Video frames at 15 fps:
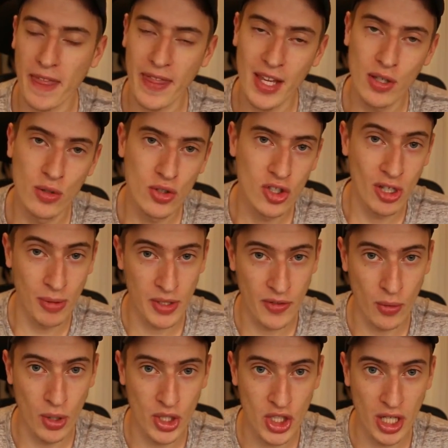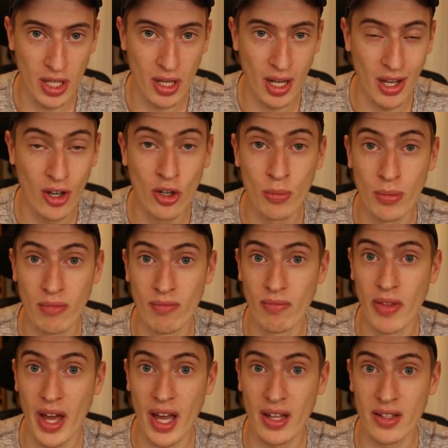Thank you so much for watching. I hope
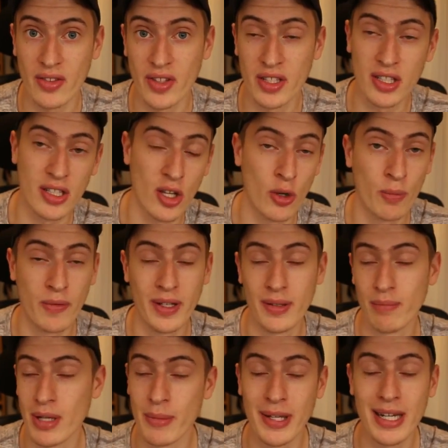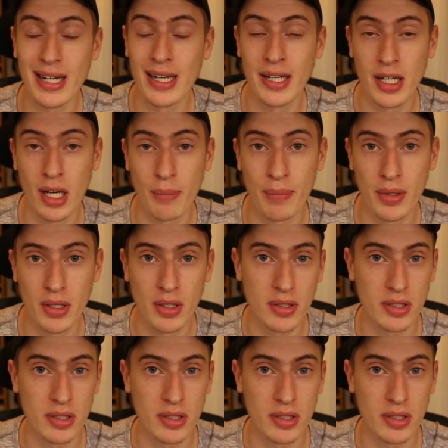that this hopefully maybe cleared up